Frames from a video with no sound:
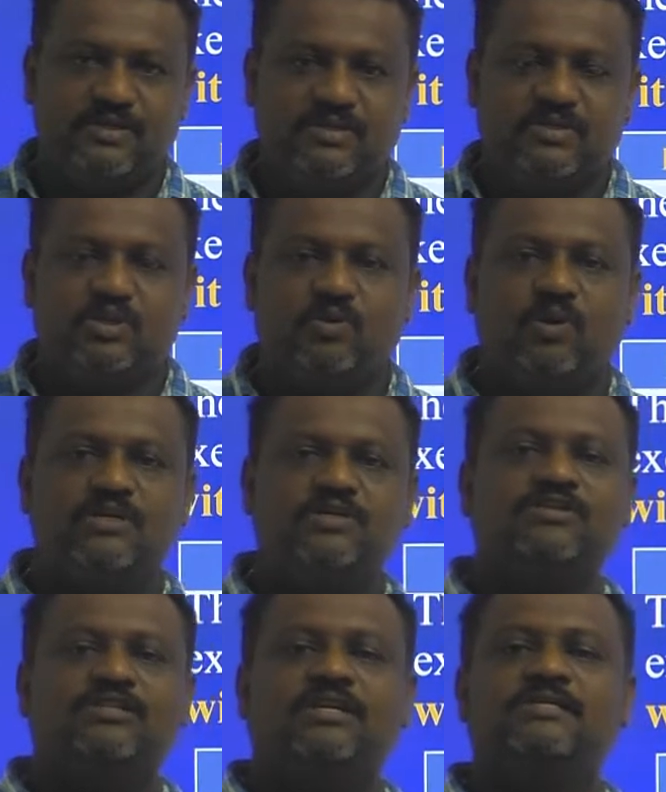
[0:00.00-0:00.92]
So
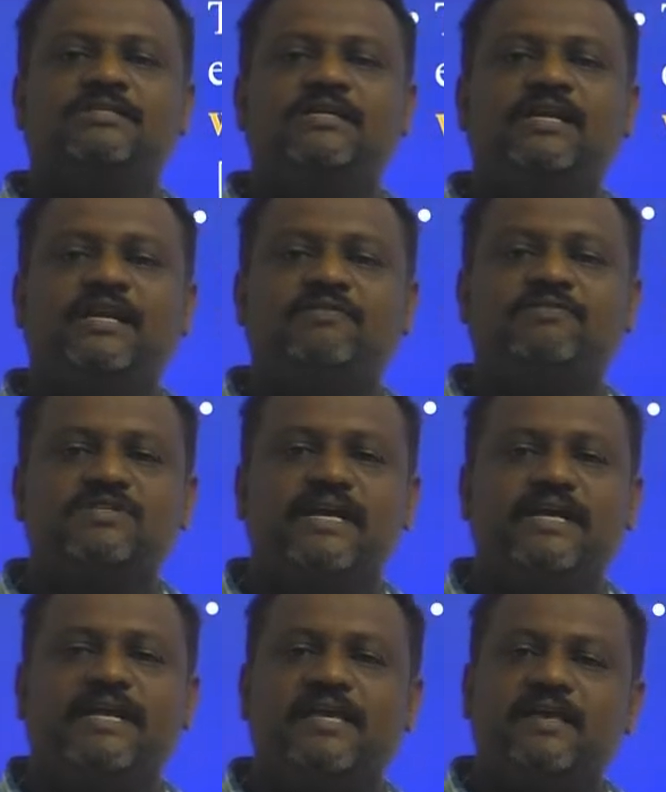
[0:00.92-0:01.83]
whatever the result I was
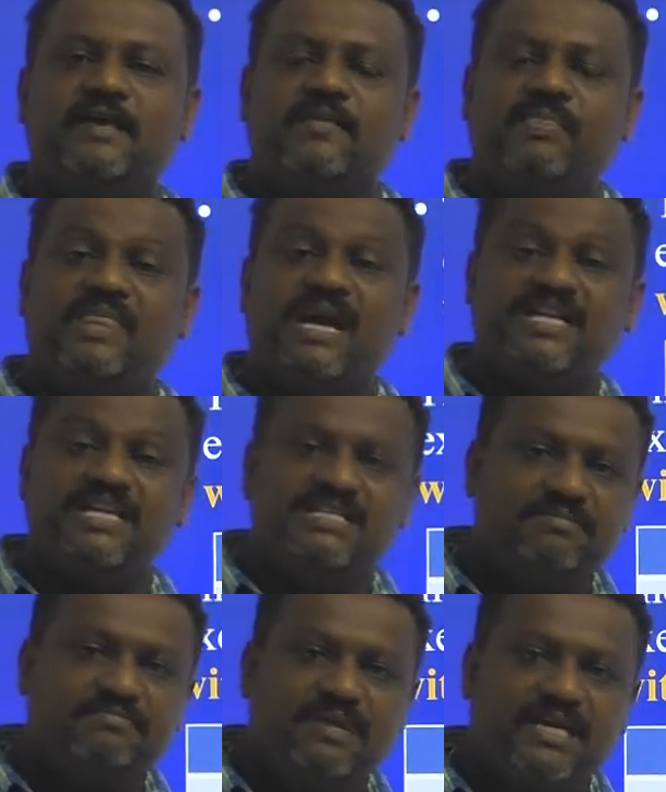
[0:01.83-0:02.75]
getting, that
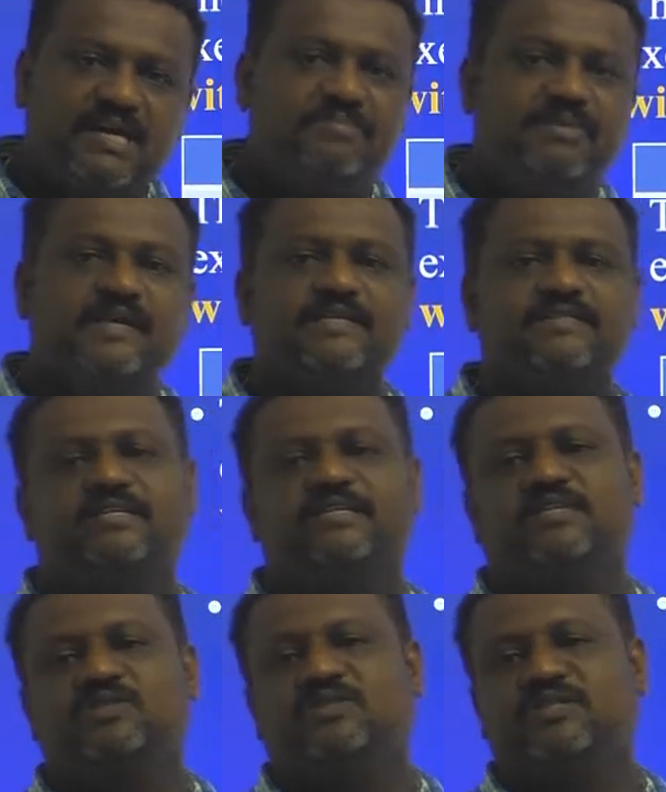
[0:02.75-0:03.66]
is becoming as a
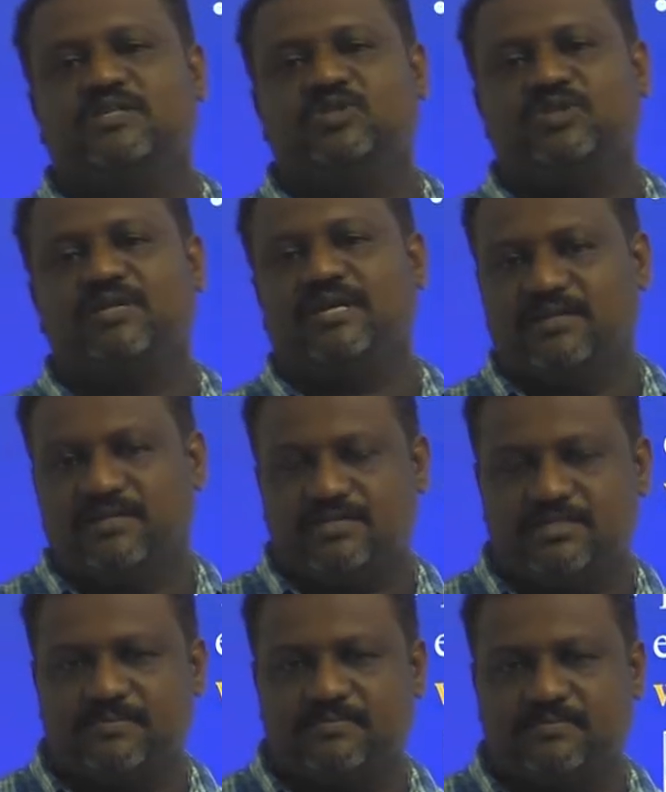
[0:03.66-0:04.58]
destination
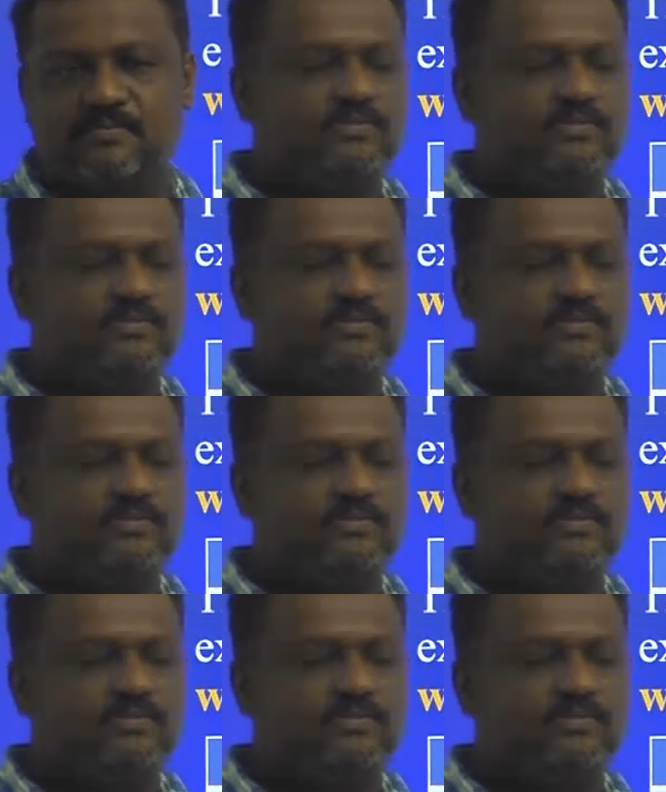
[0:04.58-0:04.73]
address.